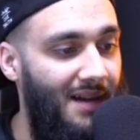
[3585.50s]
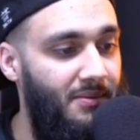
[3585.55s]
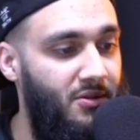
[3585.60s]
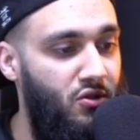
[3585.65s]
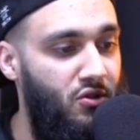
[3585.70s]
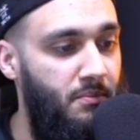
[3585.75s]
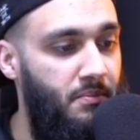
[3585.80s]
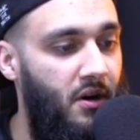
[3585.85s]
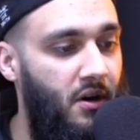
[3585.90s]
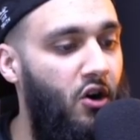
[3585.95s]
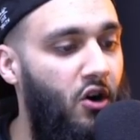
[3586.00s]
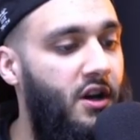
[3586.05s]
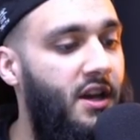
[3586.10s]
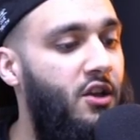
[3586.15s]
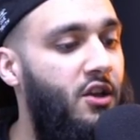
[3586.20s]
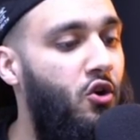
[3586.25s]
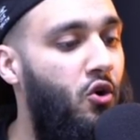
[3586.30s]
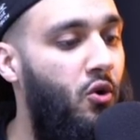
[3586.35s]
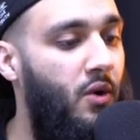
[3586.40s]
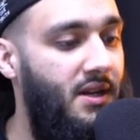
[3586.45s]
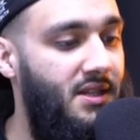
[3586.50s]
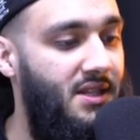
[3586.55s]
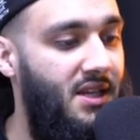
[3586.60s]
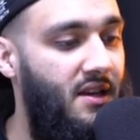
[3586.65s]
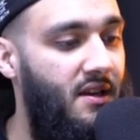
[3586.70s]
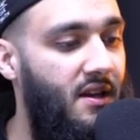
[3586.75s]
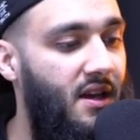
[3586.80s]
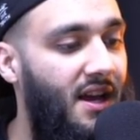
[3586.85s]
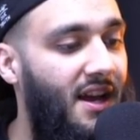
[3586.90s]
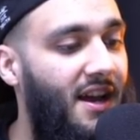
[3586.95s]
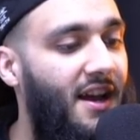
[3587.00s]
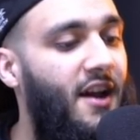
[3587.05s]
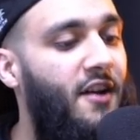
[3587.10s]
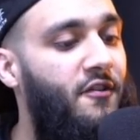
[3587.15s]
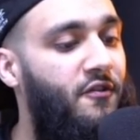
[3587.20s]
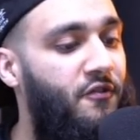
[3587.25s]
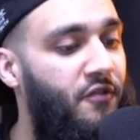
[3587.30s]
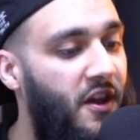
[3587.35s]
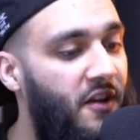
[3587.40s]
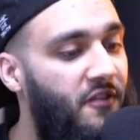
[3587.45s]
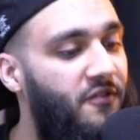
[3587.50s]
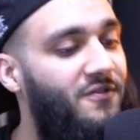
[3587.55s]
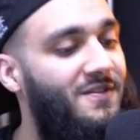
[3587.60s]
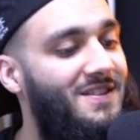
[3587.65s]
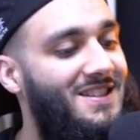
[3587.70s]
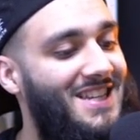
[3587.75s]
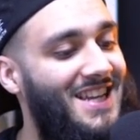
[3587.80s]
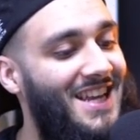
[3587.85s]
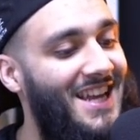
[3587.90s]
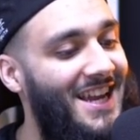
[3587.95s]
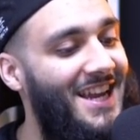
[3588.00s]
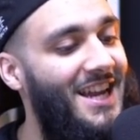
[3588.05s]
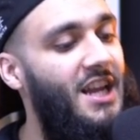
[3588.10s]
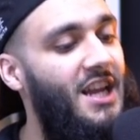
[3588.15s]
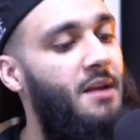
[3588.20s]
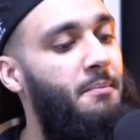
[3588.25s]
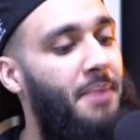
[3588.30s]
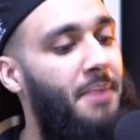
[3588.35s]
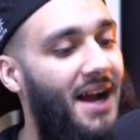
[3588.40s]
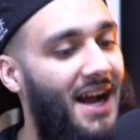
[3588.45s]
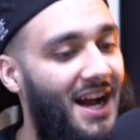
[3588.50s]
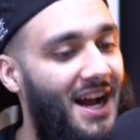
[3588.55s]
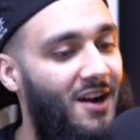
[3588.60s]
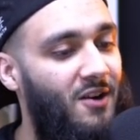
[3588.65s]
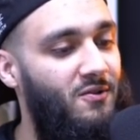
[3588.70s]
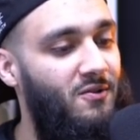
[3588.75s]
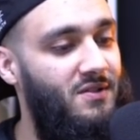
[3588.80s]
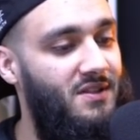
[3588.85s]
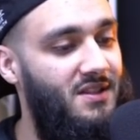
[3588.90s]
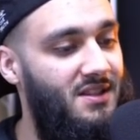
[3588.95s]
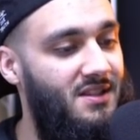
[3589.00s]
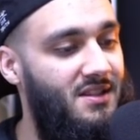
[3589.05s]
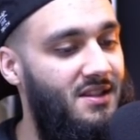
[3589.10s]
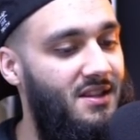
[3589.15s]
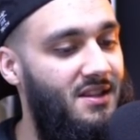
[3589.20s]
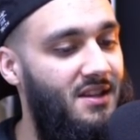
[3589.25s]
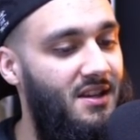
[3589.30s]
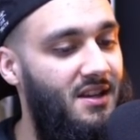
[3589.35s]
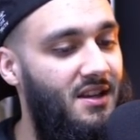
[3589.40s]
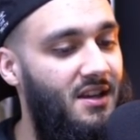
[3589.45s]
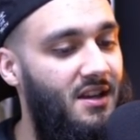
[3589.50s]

Absolute. But okay, your one's here, £15.